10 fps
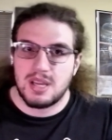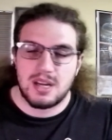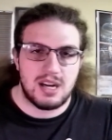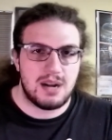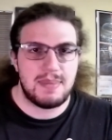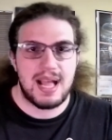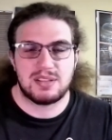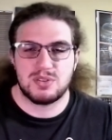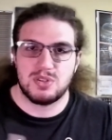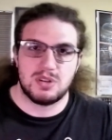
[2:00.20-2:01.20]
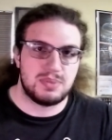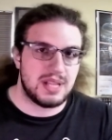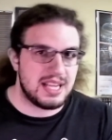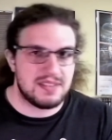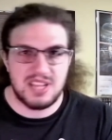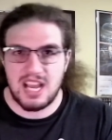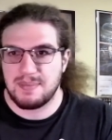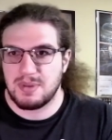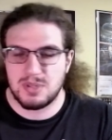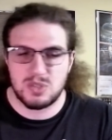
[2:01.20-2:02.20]
come back there's still plenty of time
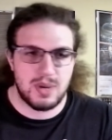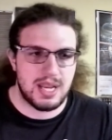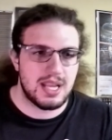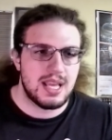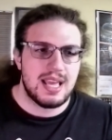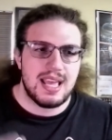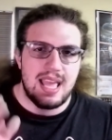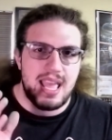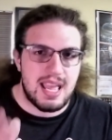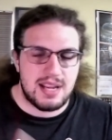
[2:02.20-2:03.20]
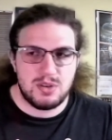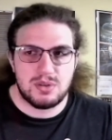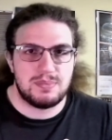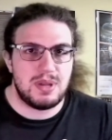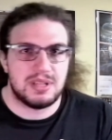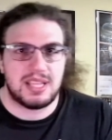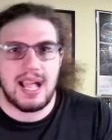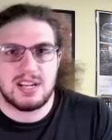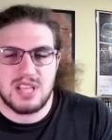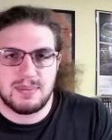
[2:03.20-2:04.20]
in between and you'll be able to
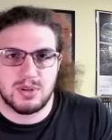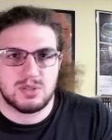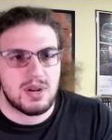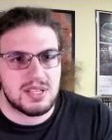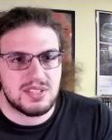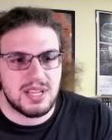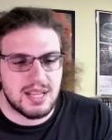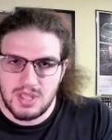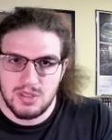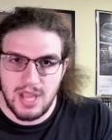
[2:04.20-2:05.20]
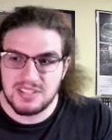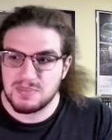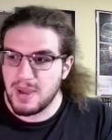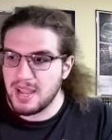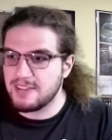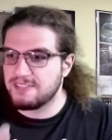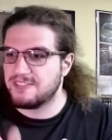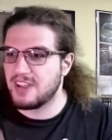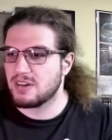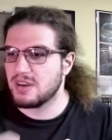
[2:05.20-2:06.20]
catch that post-credit scene that's my
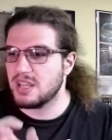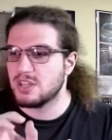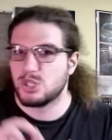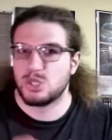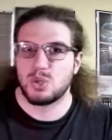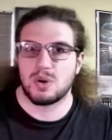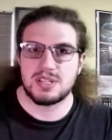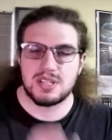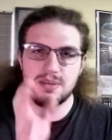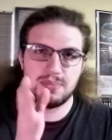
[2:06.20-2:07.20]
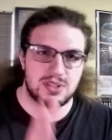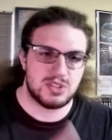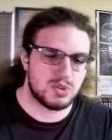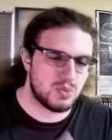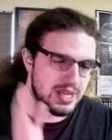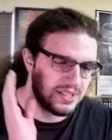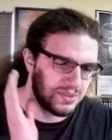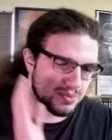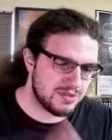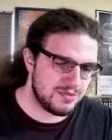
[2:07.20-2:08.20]
very short but sweet
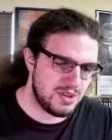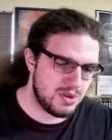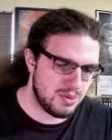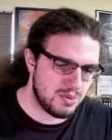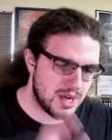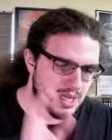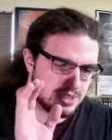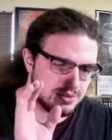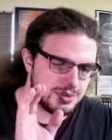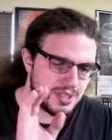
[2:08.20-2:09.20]
review of